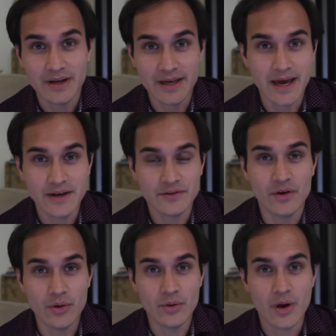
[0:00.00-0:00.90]
Okay,
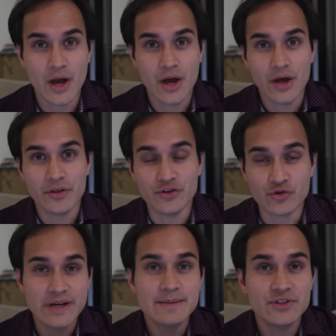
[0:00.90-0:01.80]
so the
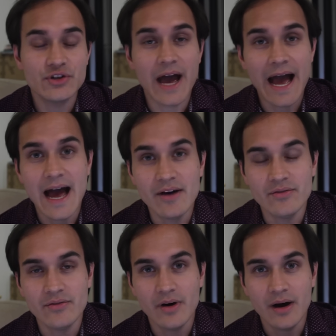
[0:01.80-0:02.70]
dreams you
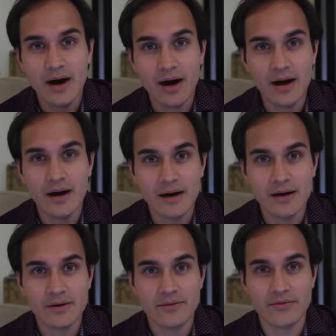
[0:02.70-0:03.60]
have
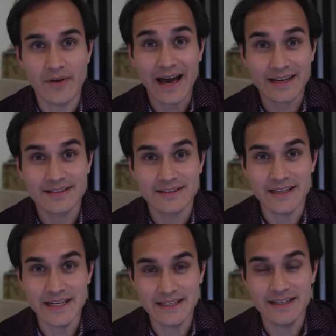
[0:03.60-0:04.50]
are facts
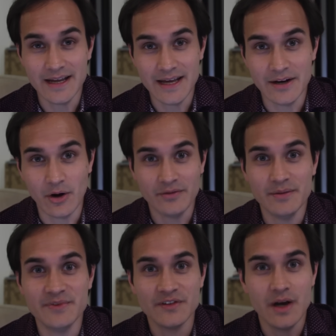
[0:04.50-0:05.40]
in and of
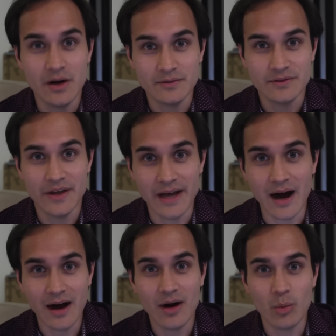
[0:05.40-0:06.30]
themselves. They
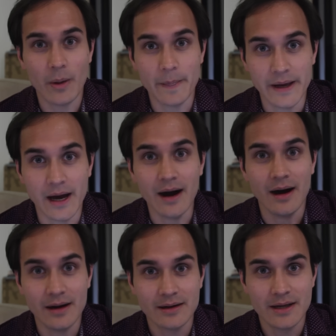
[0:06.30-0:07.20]
are what they
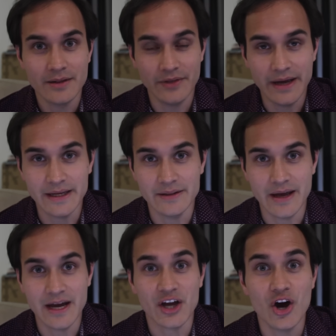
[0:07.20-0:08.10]
are. They
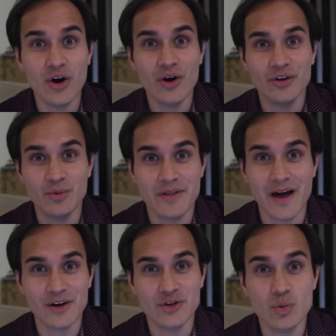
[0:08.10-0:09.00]
occurred
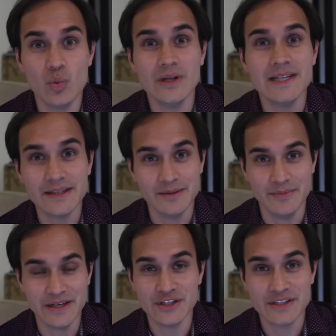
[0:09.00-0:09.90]
without you willing
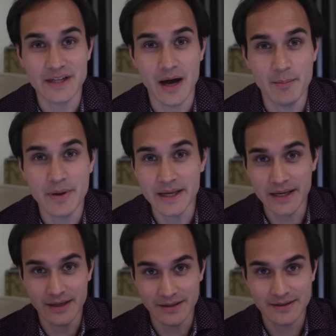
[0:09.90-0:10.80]
them. They just
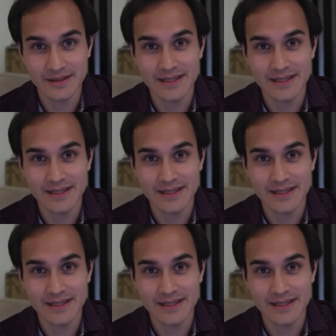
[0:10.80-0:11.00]
appeared.